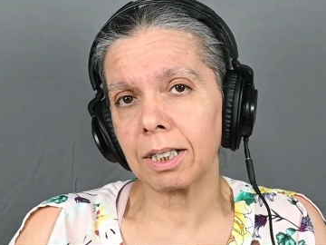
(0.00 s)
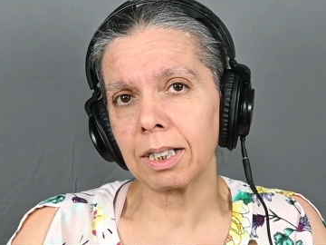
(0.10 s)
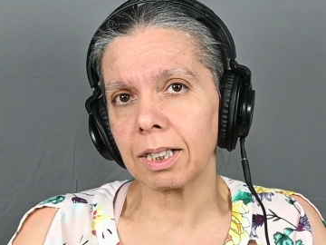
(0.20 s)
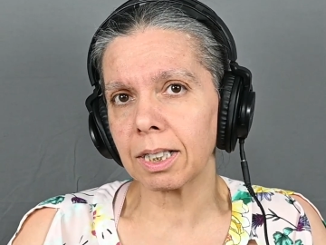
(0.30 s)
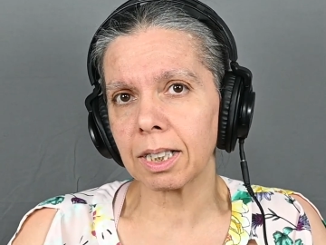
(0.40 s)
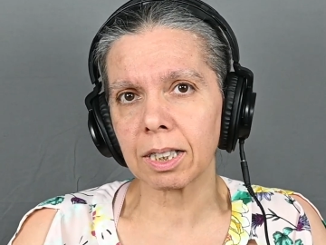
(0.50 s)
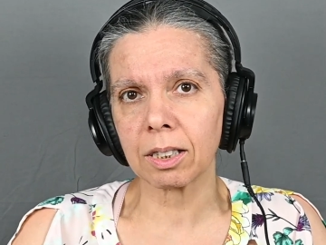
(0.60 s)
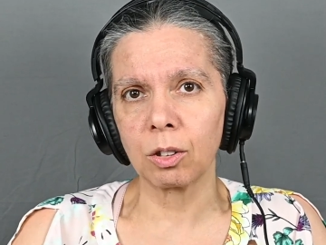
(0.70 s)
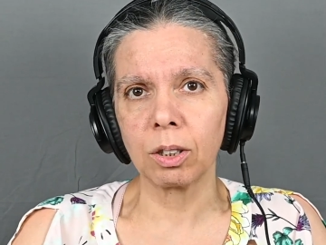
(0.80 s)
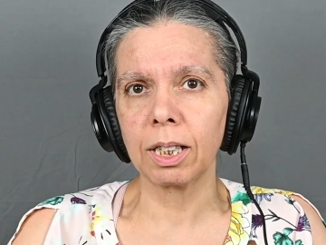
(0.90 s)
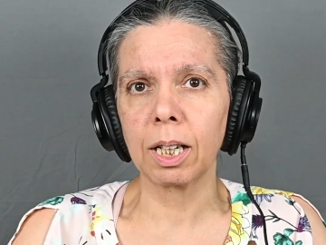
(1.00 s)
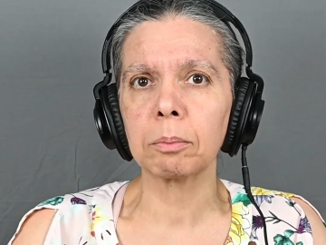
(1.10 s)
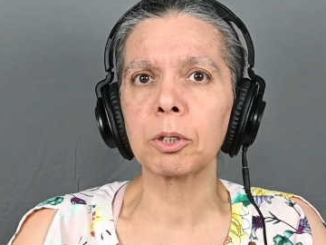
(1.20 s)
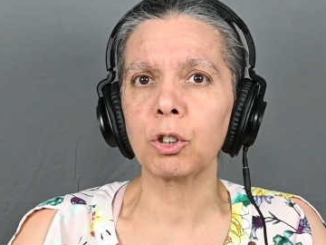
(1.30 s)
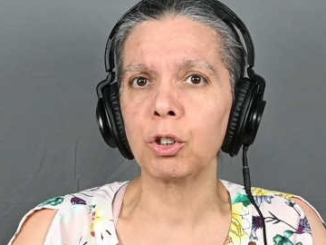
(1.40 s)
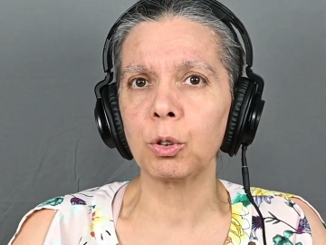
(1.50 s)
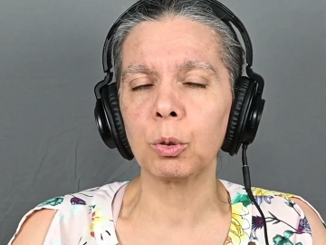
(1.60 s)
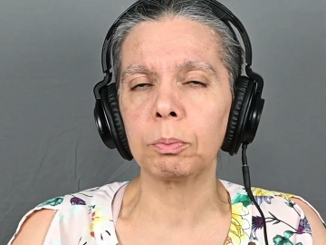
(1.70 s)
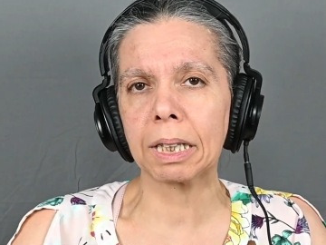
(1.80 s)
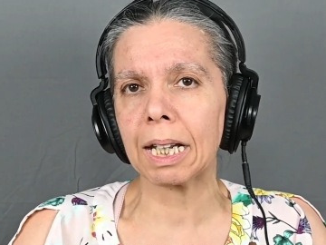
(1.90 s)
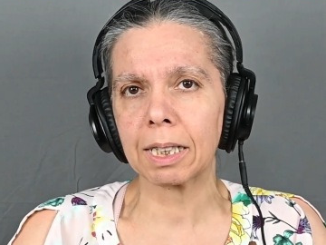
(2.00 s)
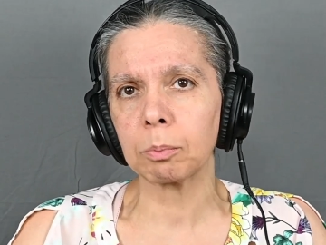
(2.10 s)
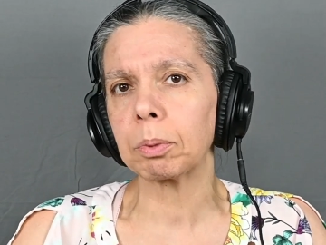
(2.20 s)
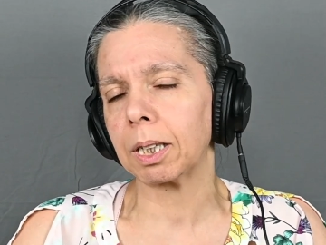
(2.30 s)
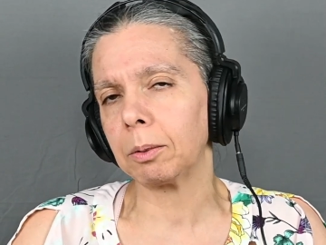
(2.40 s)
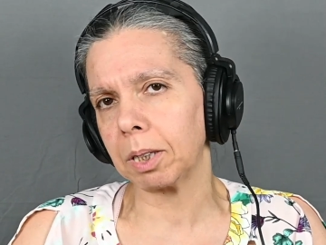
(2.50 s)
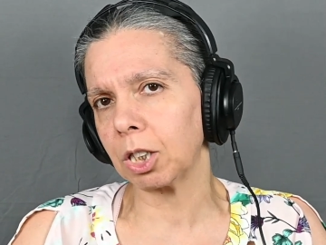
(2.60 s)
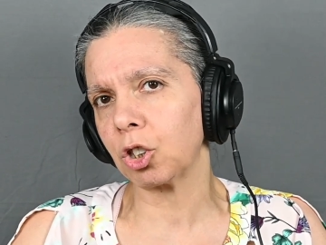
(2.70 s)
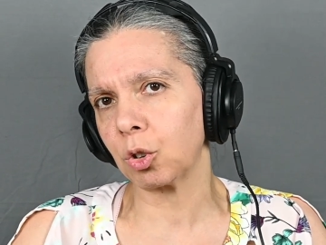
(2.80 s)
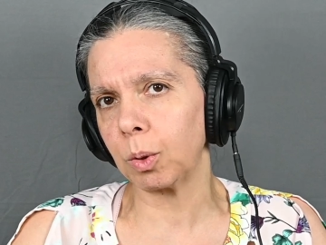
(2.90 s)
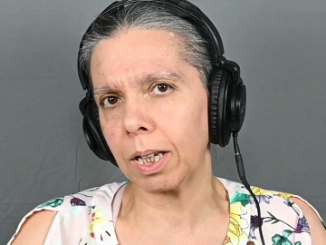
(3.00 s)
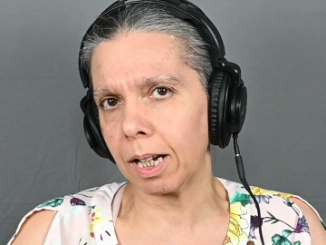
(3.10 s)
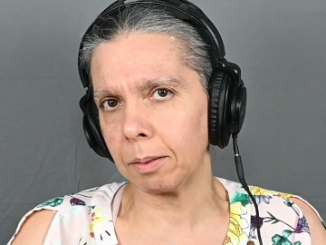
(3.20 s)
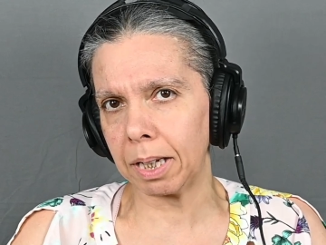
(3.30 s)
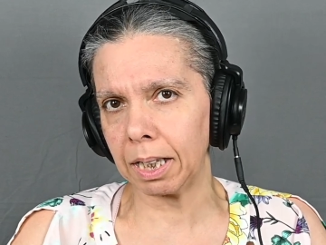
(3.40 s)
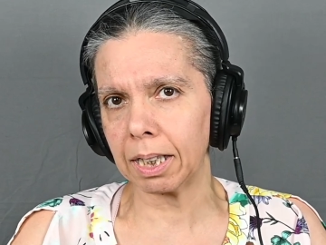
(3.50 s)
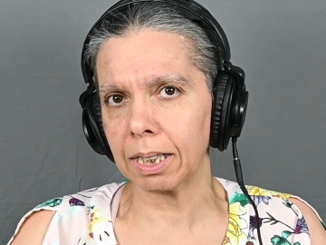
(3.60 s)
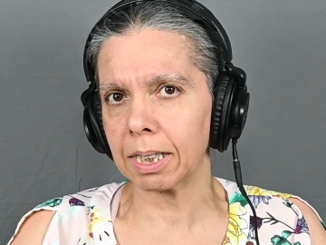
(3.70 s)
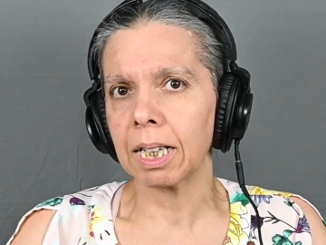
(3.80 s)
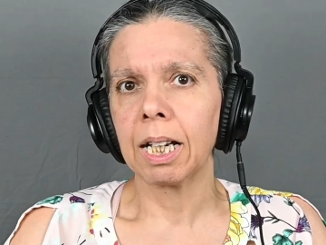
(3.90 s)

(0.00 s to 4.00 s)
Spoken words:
It's only up to you, but that's pretty much the way I make it.